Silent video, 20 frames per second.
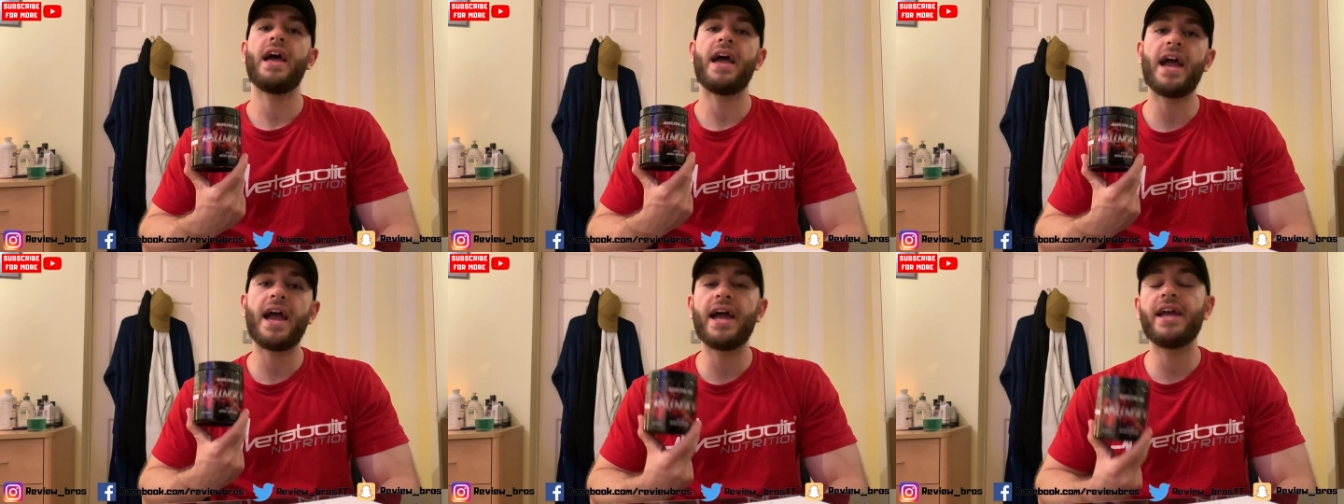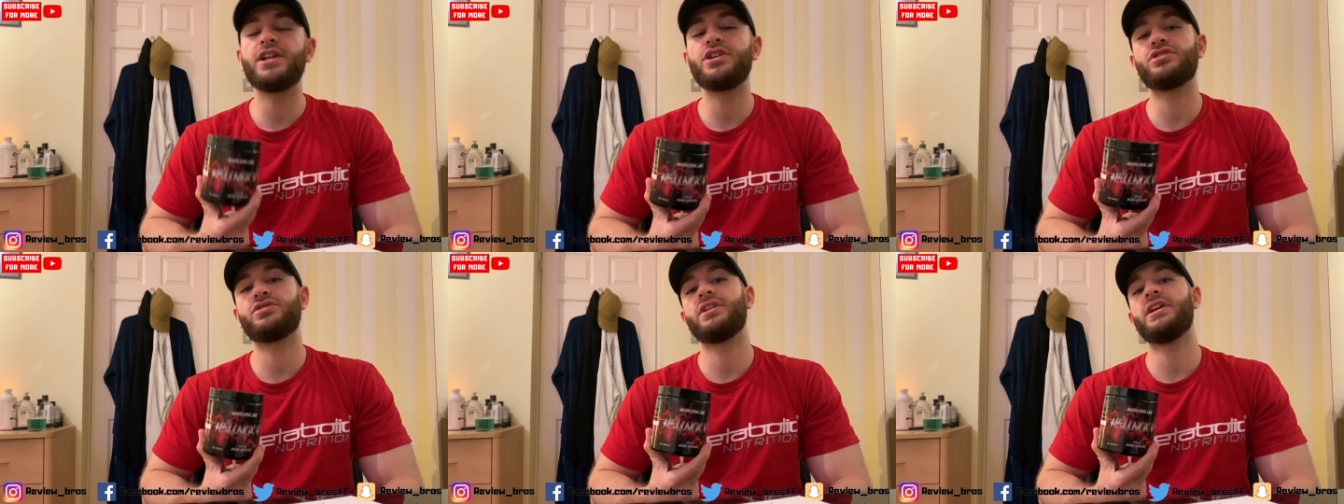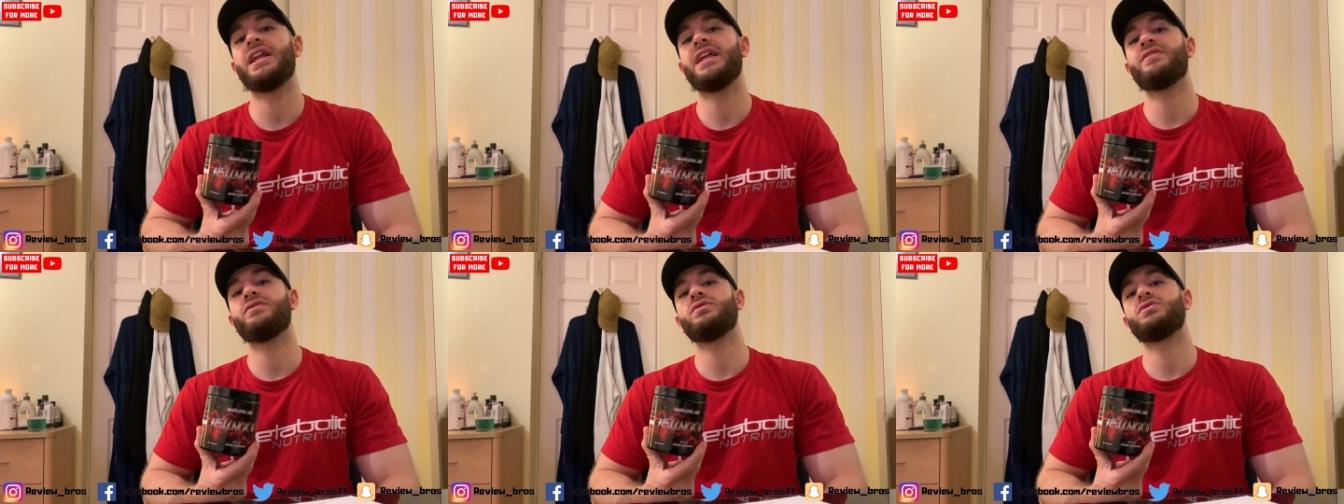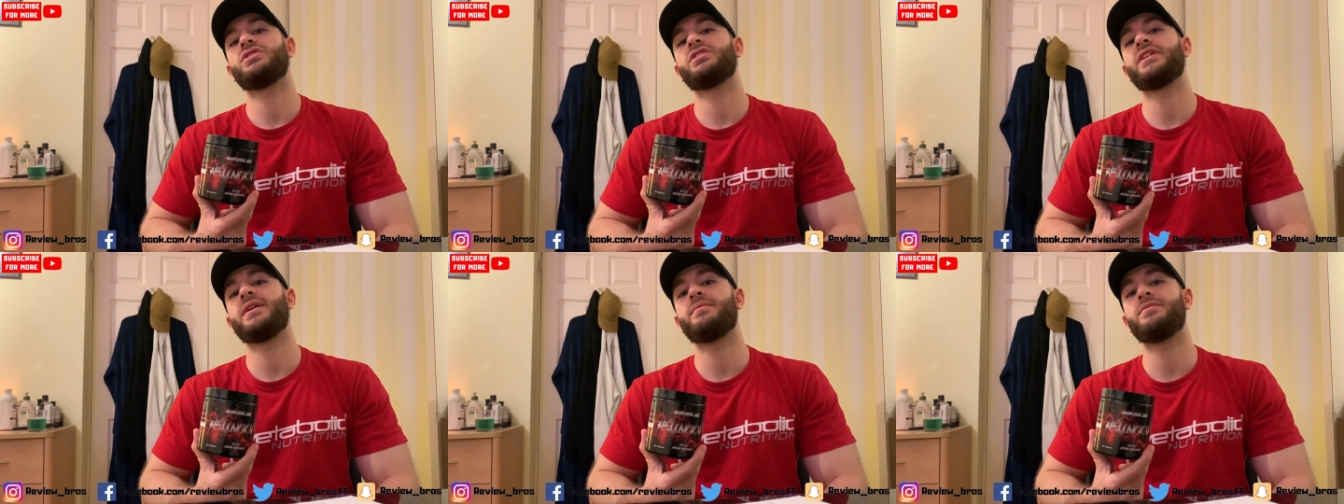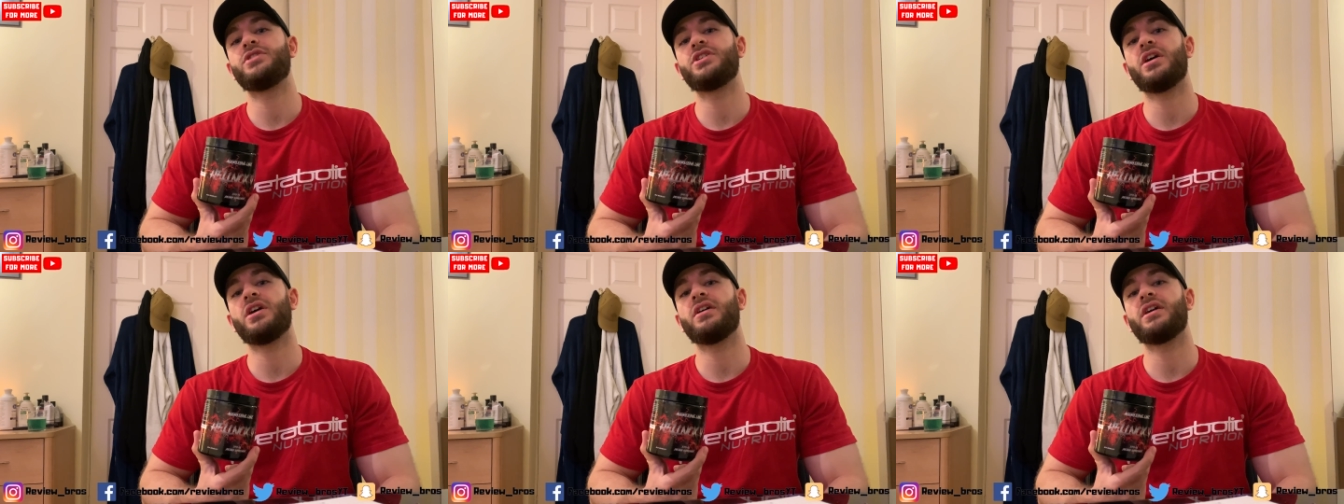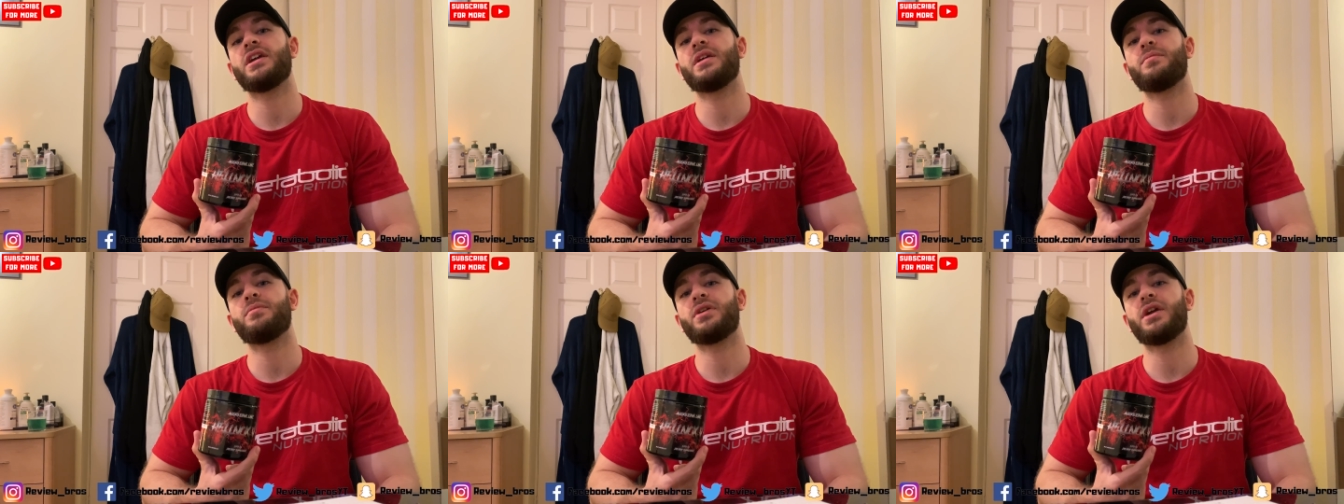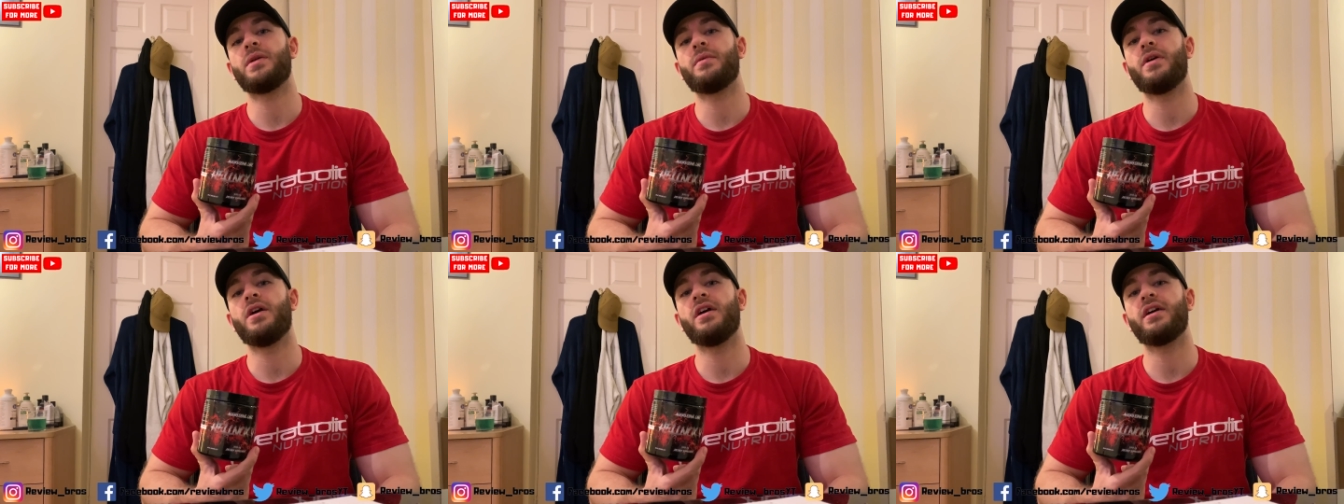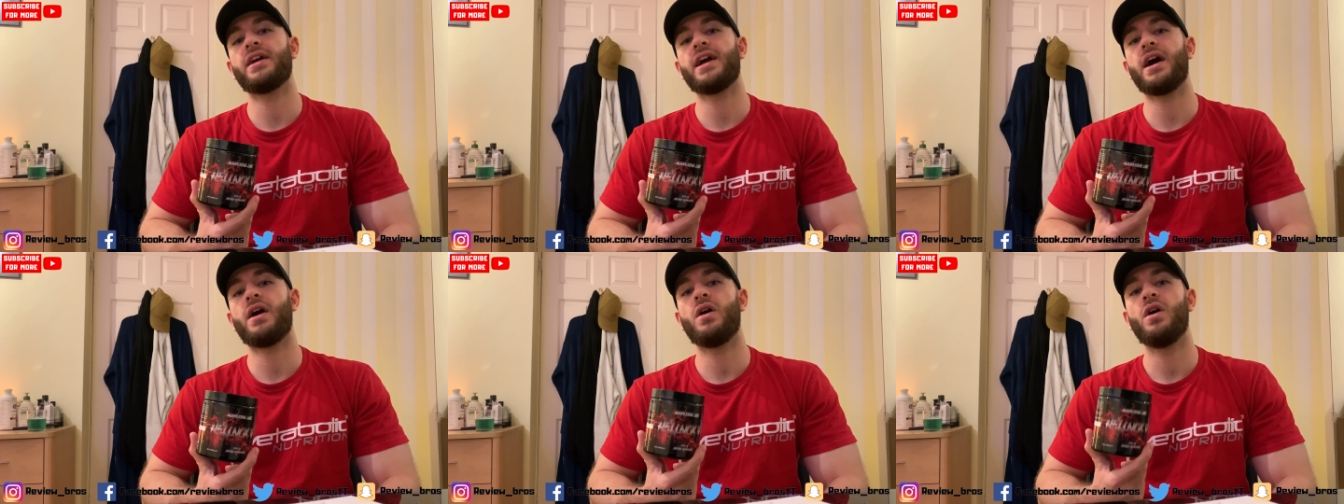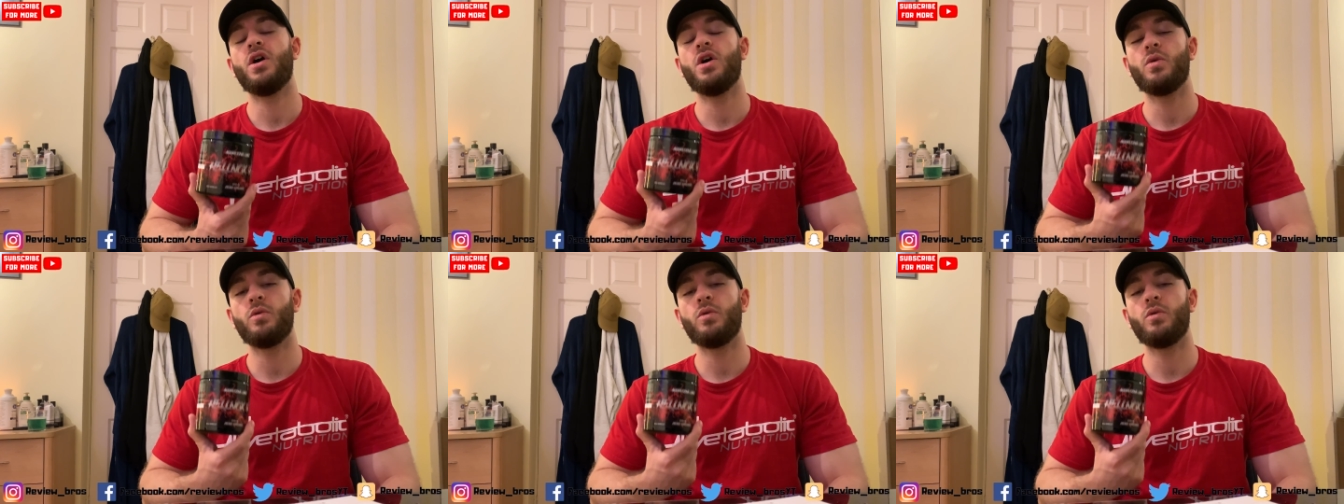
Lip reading: Entry level Stim Junkie pre-workout,